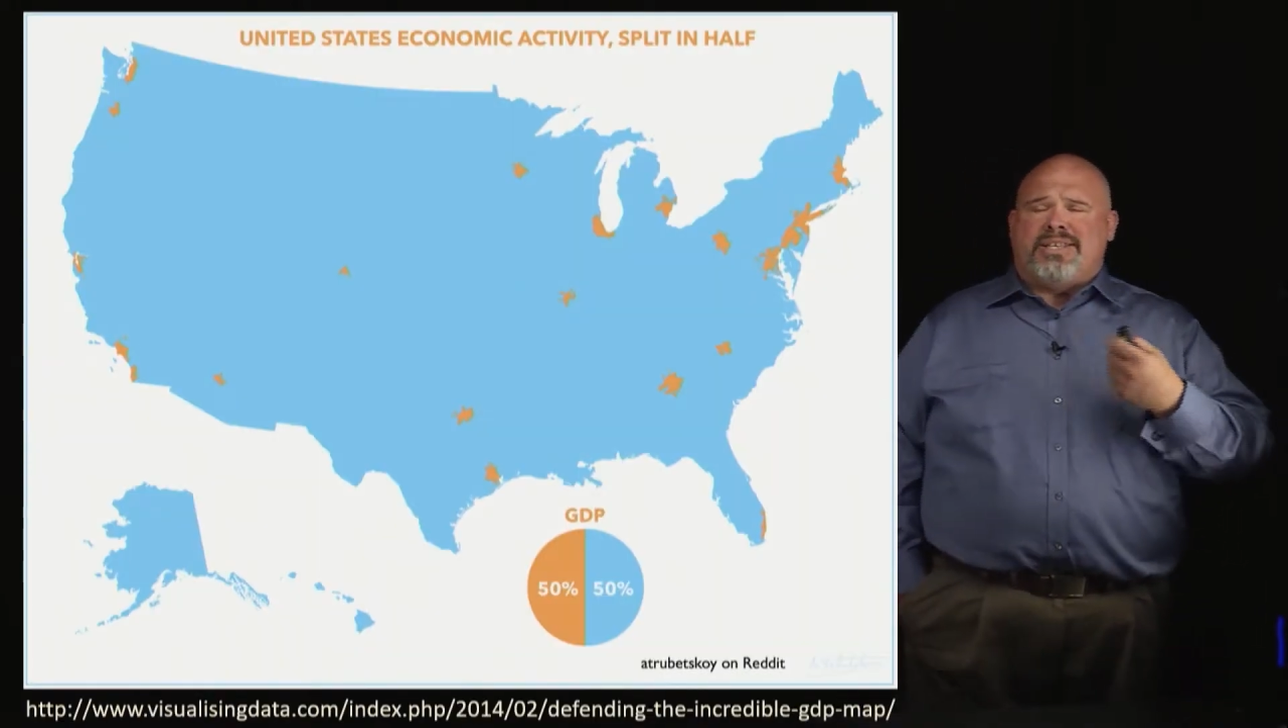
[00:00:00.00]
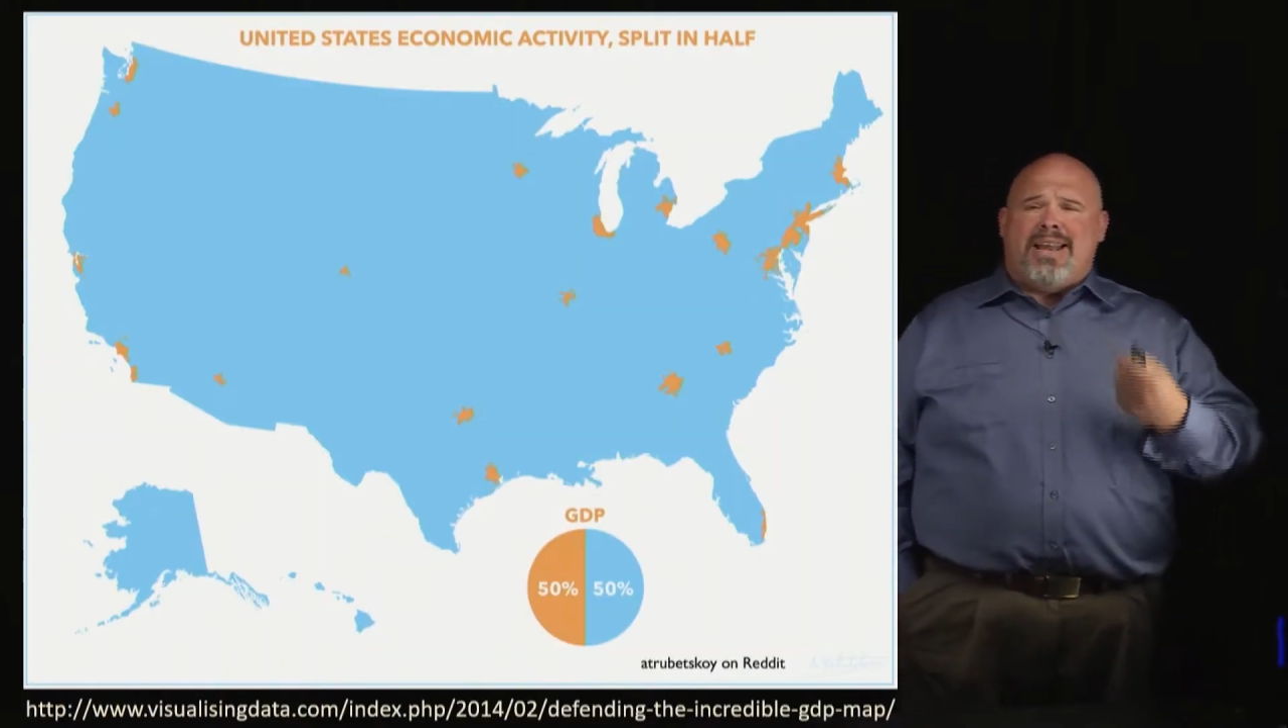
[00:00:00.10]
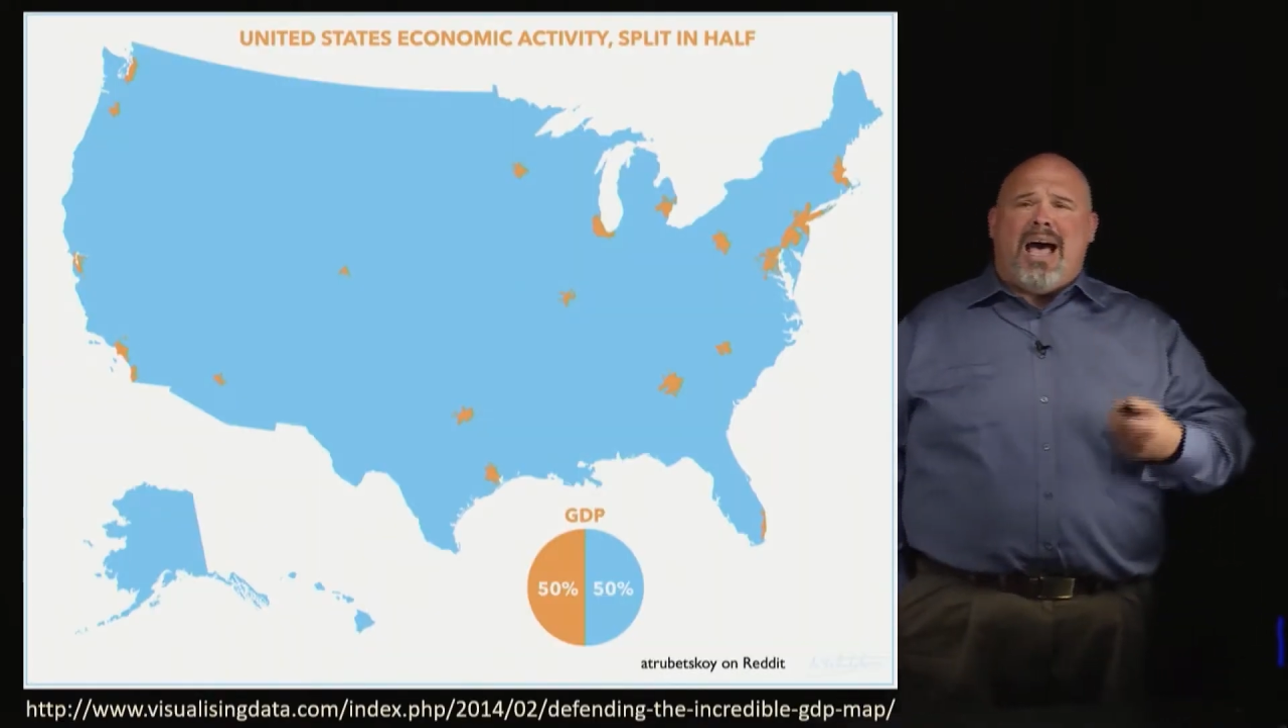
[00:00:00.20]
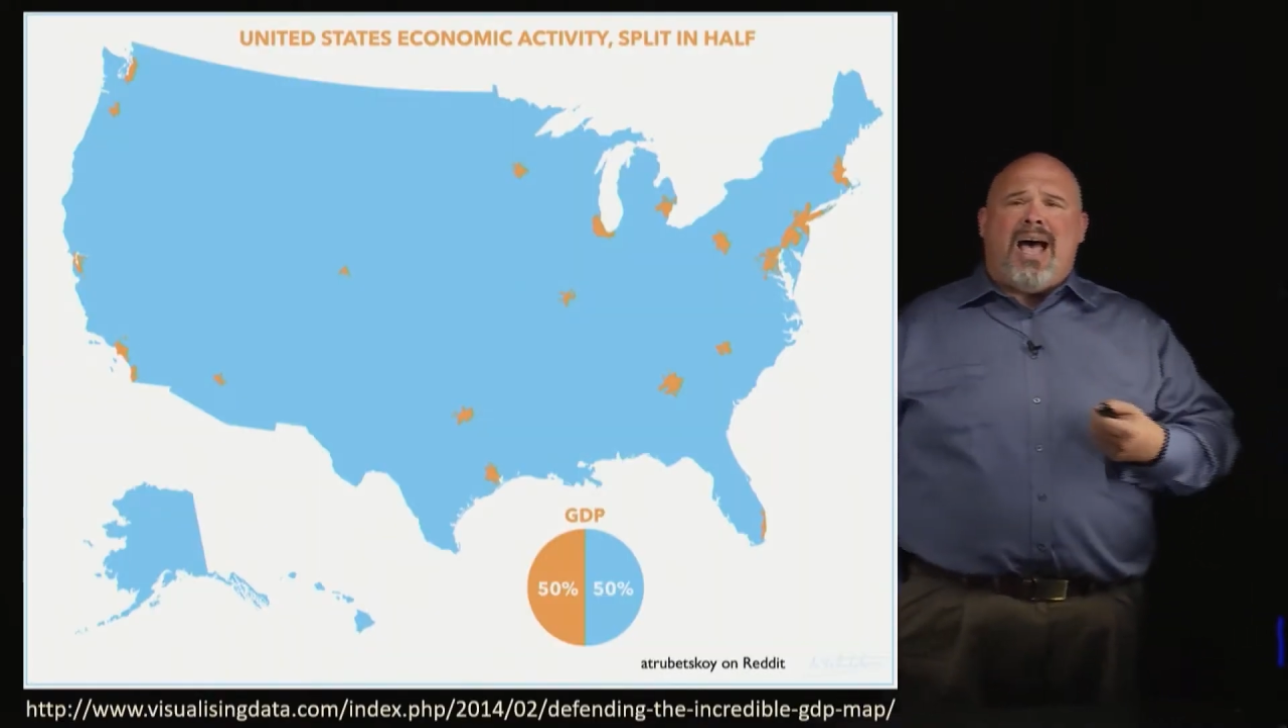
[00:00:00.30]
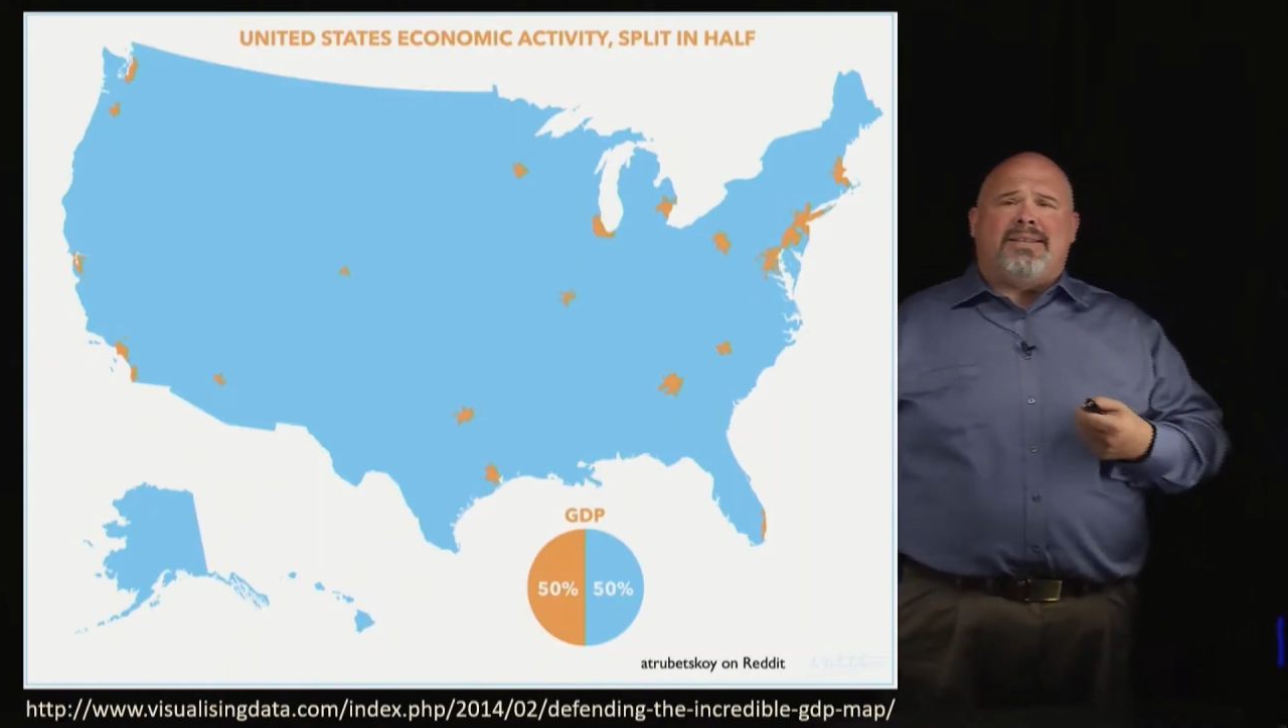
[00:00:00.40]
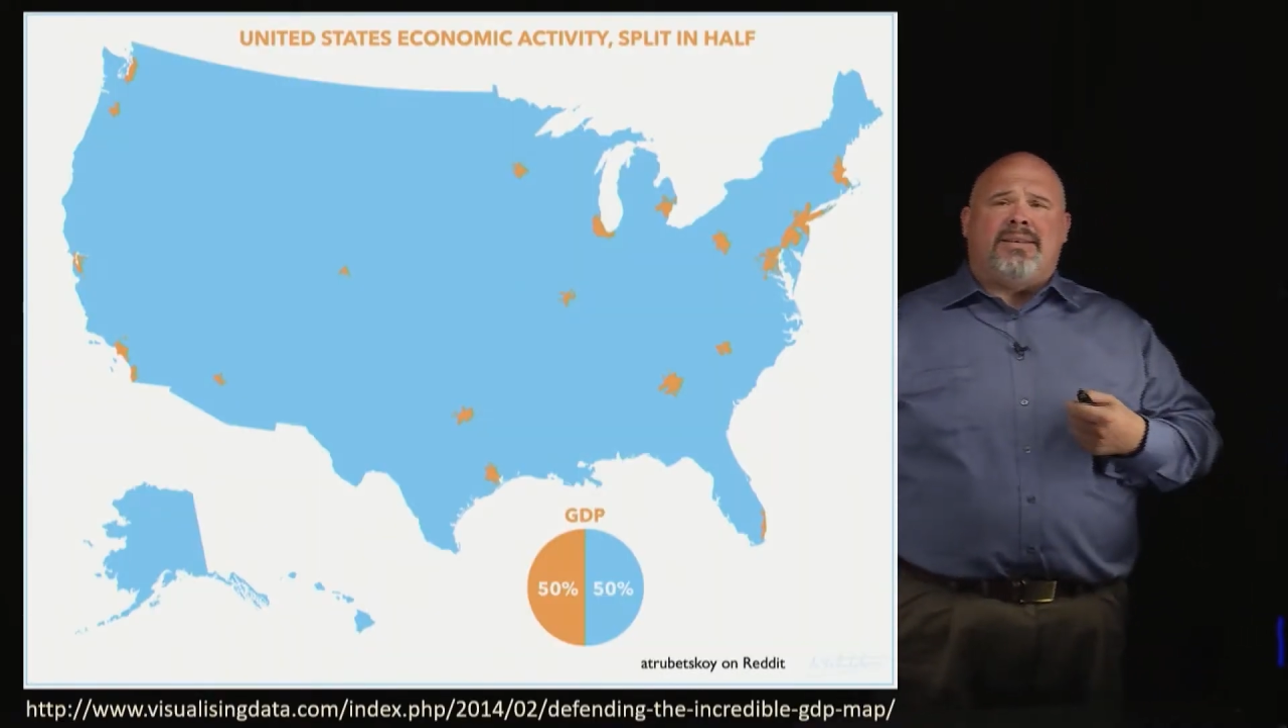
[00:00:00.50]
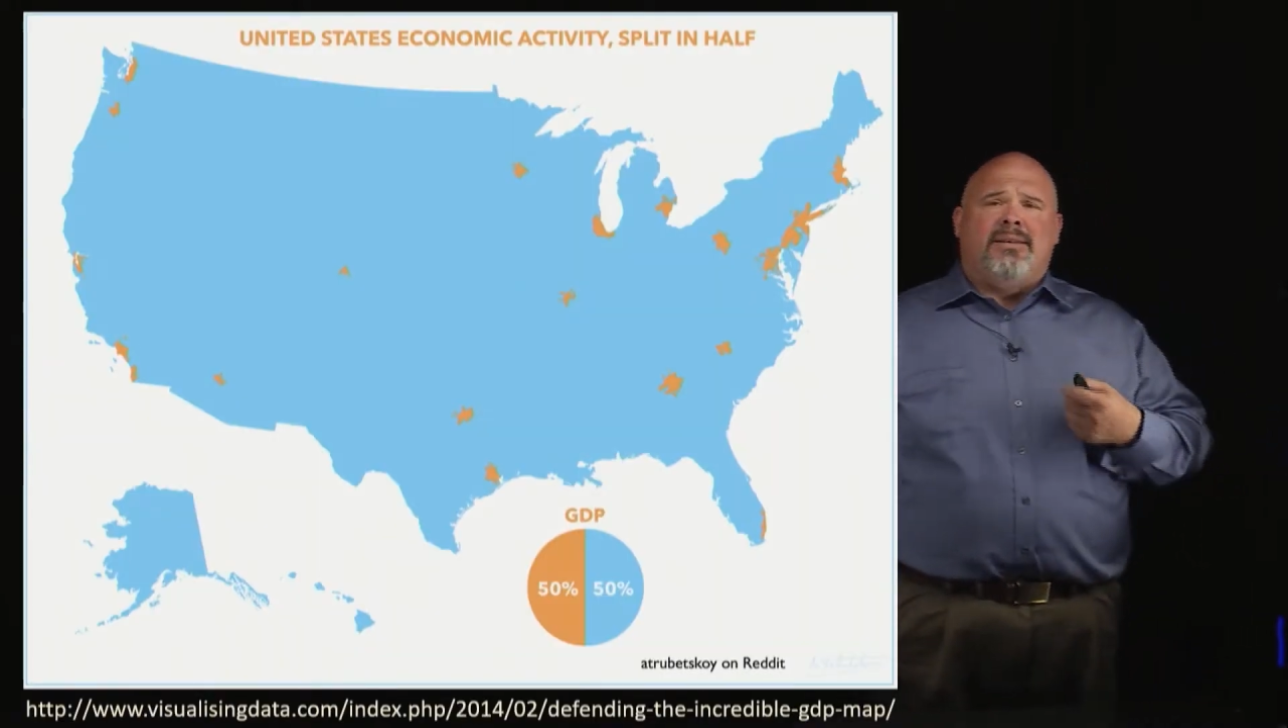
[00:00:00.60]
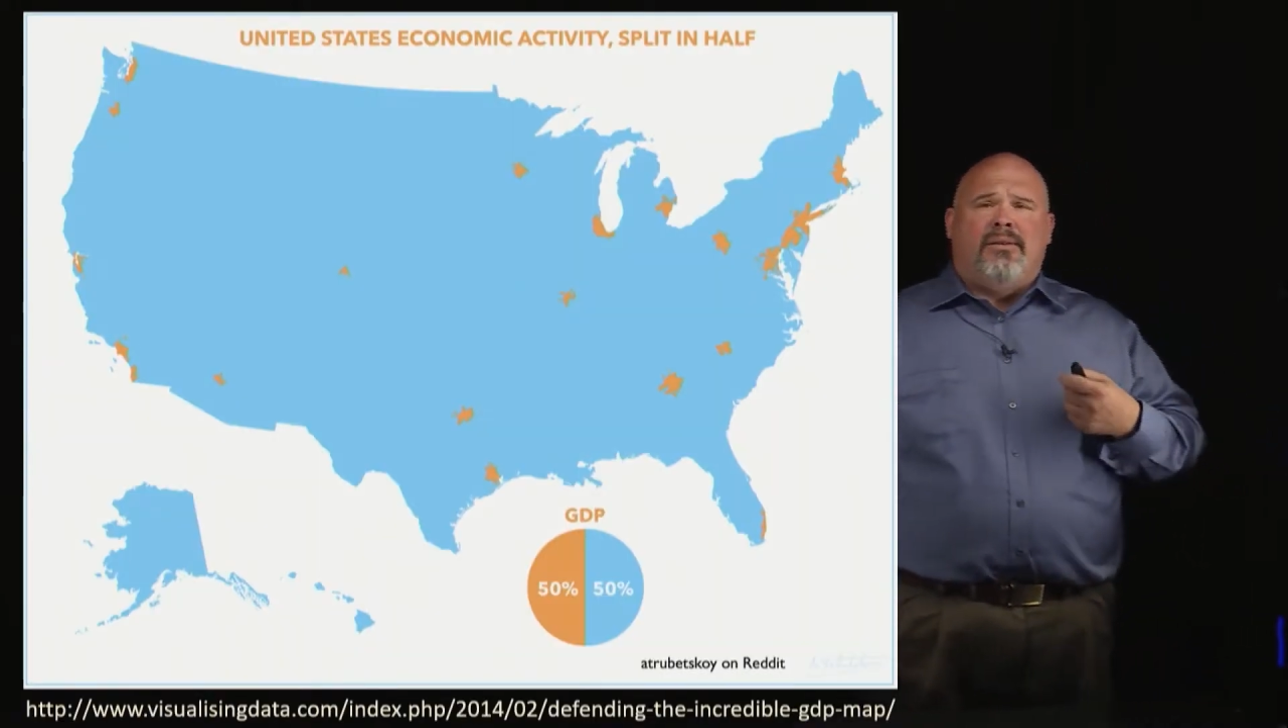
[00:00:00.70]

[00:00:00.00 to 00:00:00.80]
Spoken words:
not